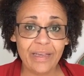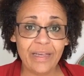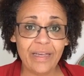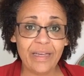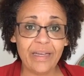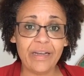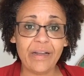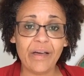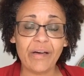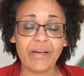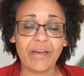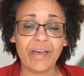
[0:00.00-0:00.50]

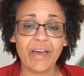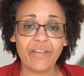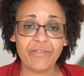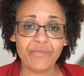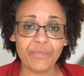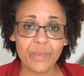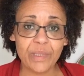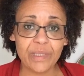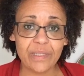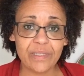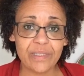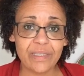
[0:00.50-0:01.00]
In our
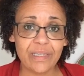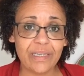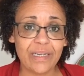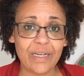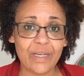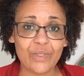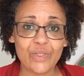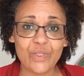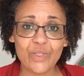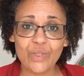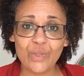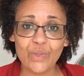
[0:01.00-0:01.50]
governments, in
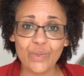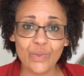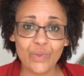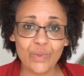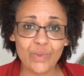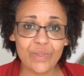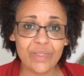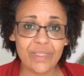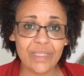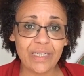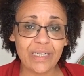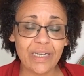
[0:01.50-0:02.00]
our
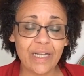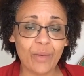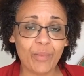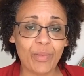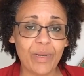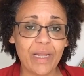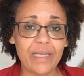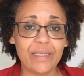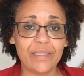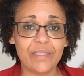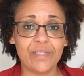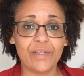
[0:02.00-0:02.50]
schools, in our
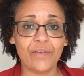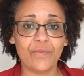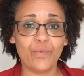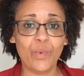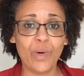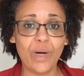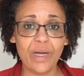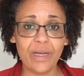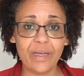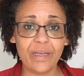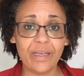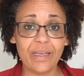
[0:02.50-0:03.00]
places of
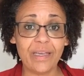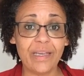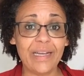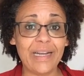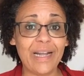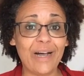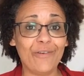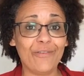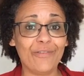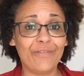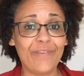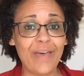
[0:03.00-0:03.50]
work, in
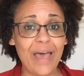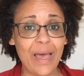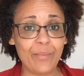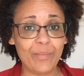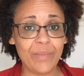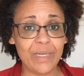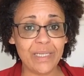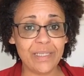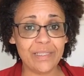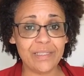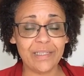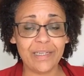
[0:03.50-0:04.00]
our
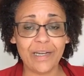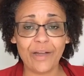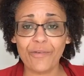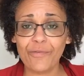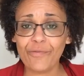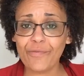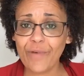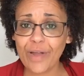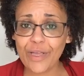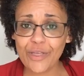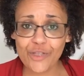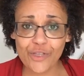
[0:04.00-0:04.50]
families, in our
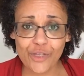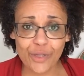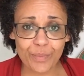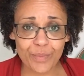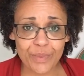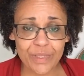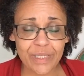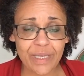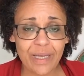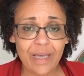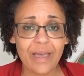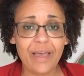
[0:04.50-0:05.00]

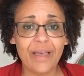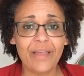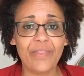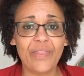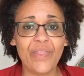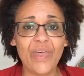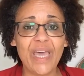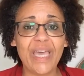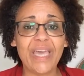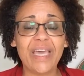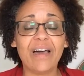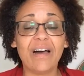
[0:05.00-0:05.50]
friendships,
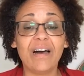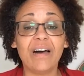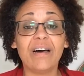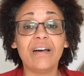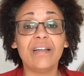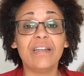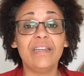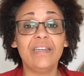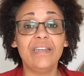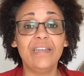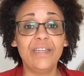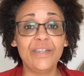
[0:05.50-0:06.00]
they
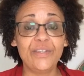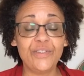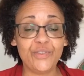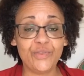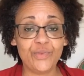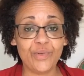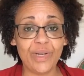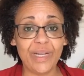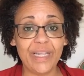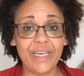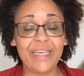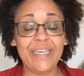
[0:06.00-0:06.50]
are
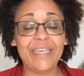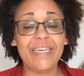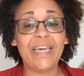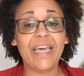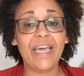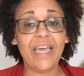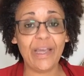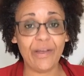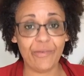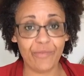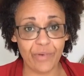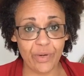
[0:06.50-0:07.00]
literally
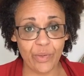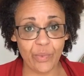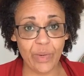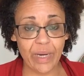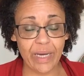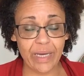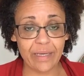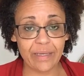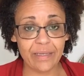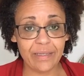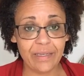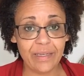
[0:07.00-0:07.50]

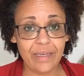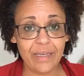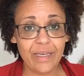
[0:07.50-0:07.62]
everywhere.